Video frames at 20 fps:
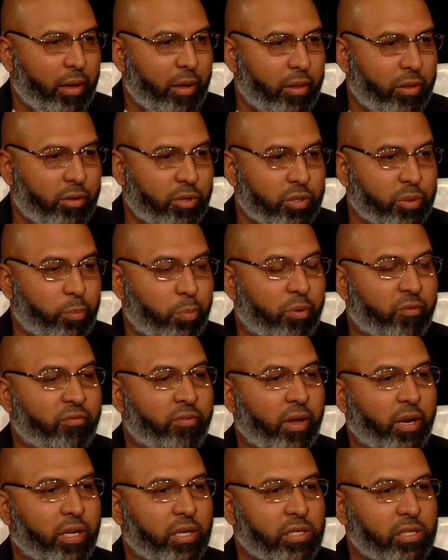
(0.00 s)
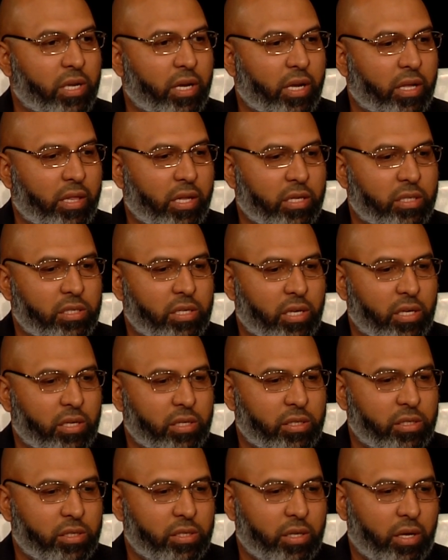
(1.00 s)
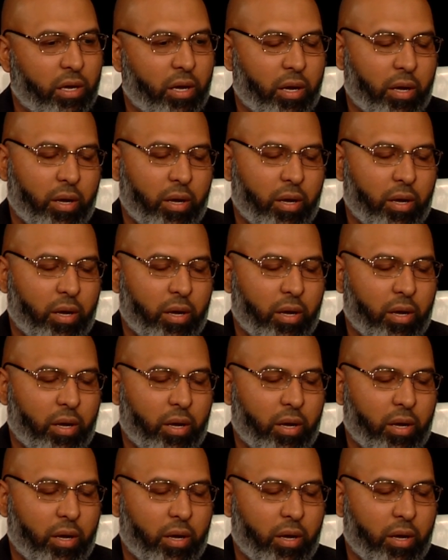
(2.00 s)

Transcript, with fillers: There's a prophetic saying that says